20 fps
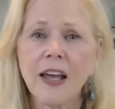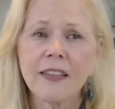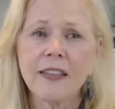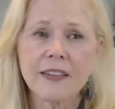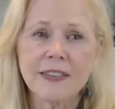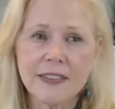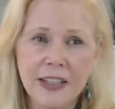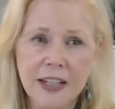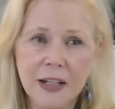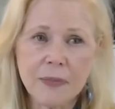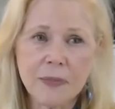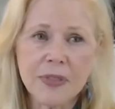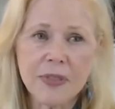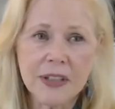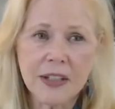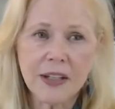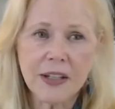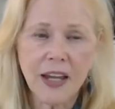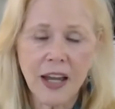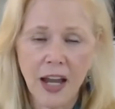The same
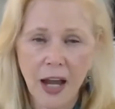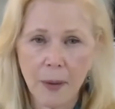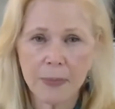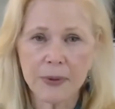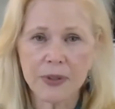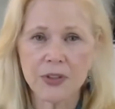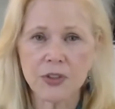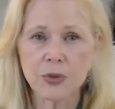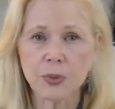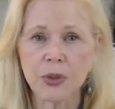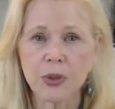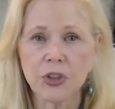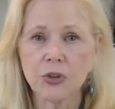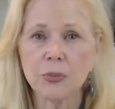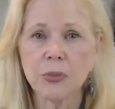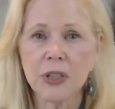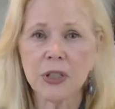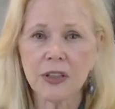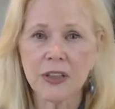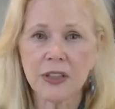thing happens when you
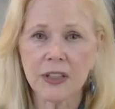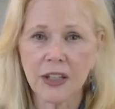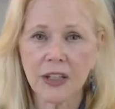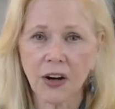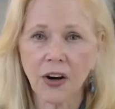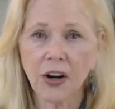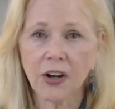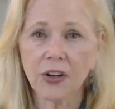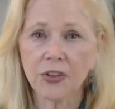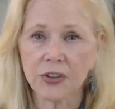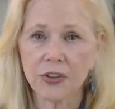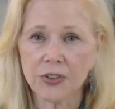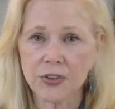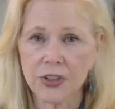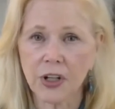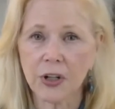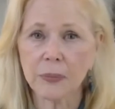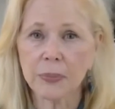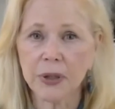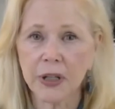meet the characters
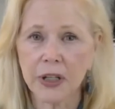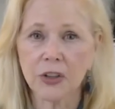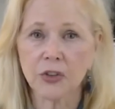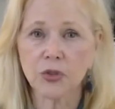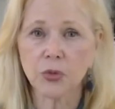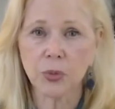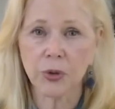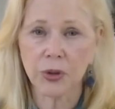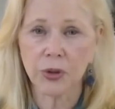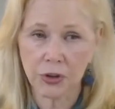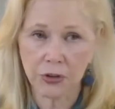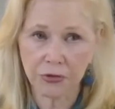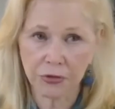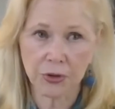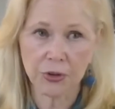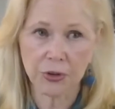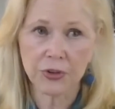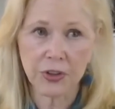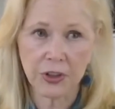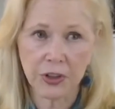on page in your
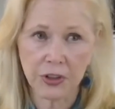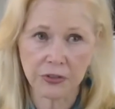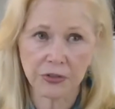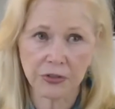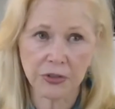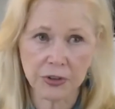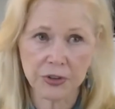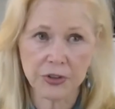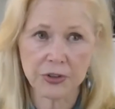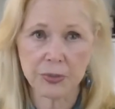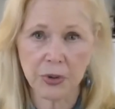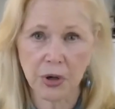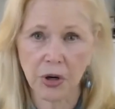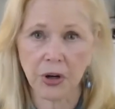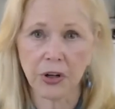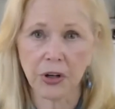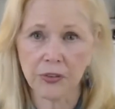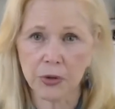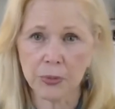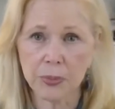first, in your first
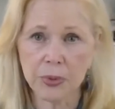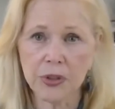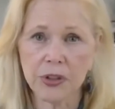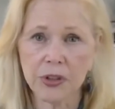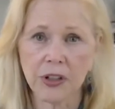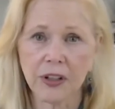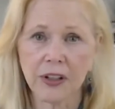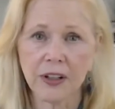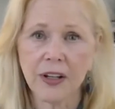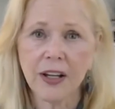part of your book.